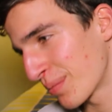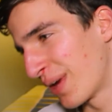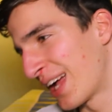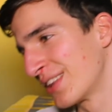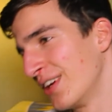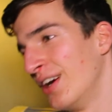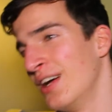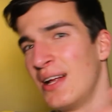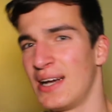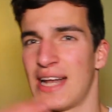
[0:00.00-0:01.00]
But uh,
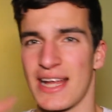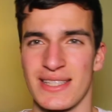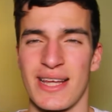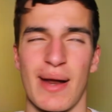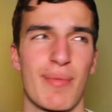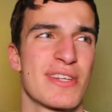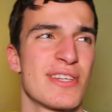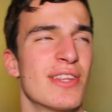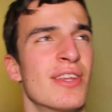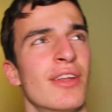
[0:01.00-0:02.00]
let's
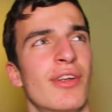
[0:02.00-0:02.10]
represent